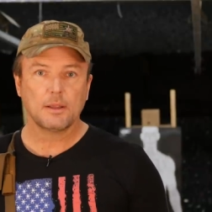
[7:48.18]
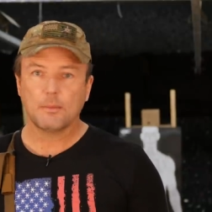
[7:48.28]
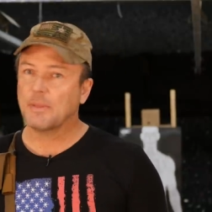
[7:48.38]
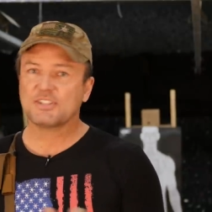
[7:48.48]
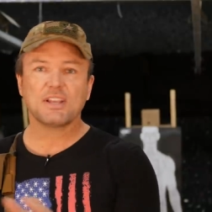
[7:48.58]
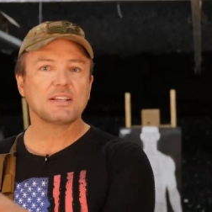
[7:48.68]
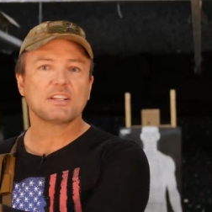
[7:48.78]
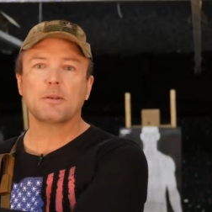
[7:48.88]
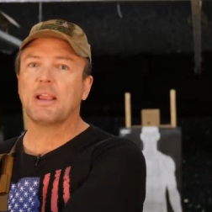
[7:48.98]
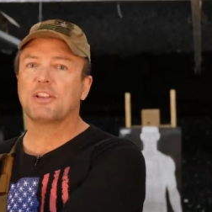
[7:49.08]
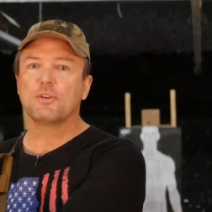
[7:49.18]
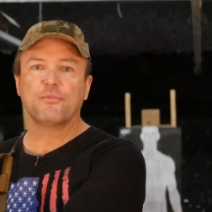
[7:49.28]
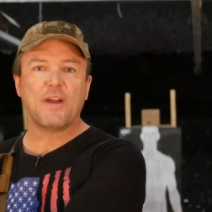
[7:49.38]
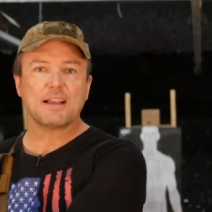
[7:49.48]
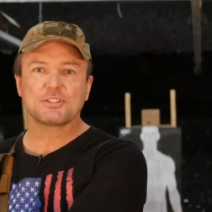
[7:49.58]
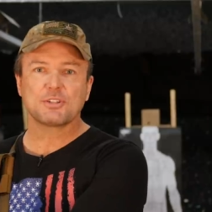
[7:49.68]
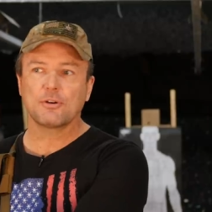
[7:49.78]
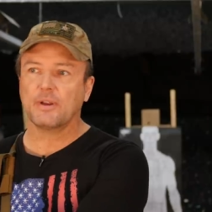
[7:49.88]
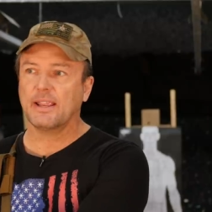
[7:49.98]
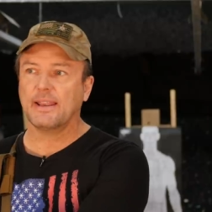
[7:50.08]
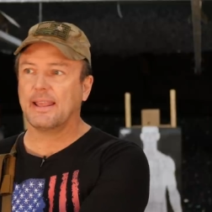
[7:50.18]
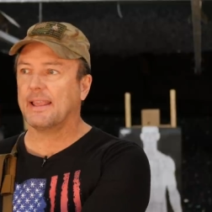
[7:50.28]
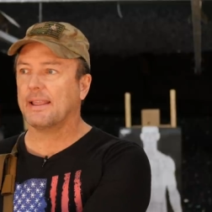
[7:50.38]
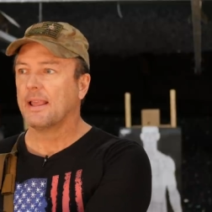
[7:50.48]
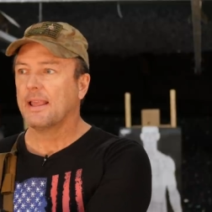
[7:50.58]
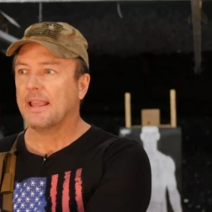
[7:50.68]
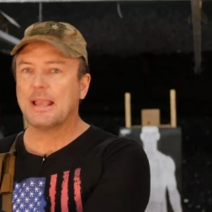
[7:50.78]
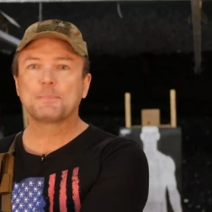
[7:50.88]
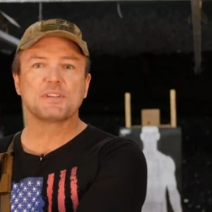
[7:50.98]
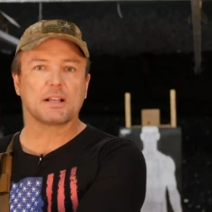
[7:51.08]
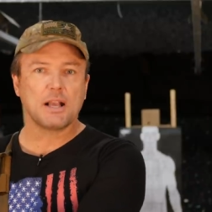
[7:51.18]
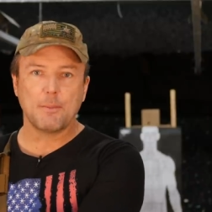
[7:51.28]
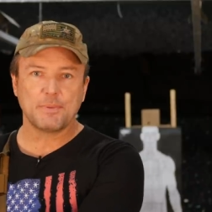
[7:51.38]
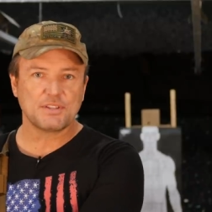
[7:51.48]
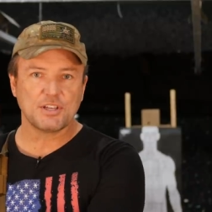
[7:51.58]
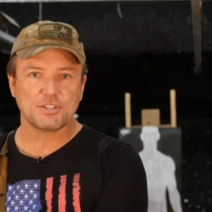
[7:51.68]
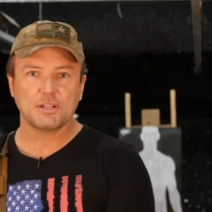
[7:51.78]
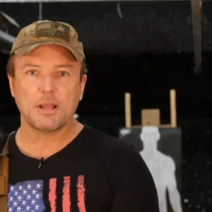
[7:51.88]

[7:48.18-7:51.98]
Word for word: I'm not saying it's going to make you faster in a IPSC competition.